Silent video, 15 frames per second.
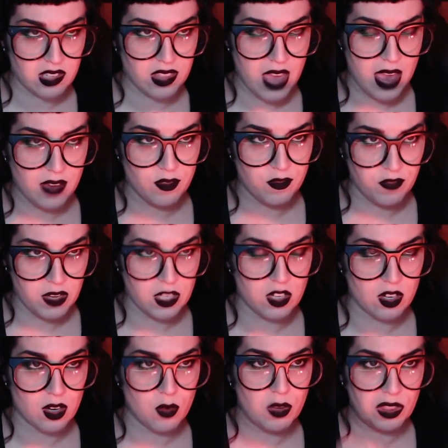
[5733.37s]
that
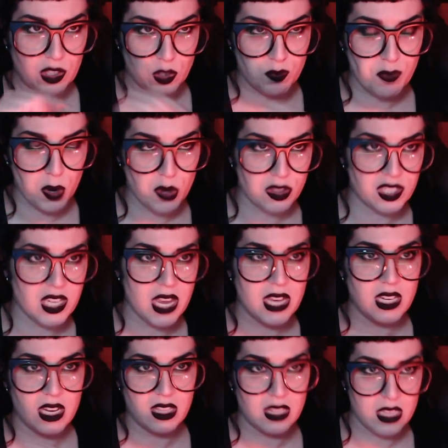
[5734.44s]
figure with his birth date
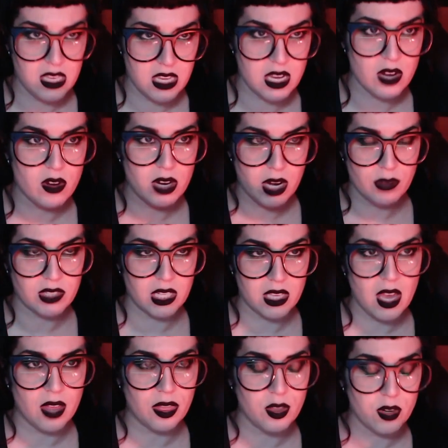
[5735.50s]
and the year and I was like,
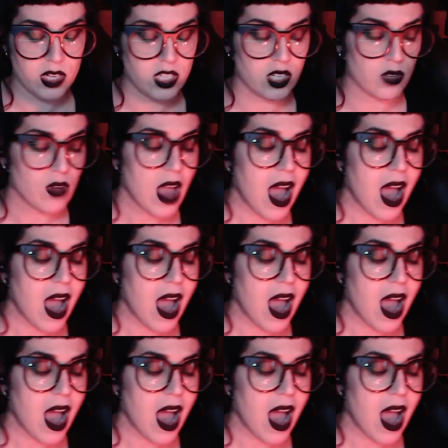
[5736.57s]
yeah, 32.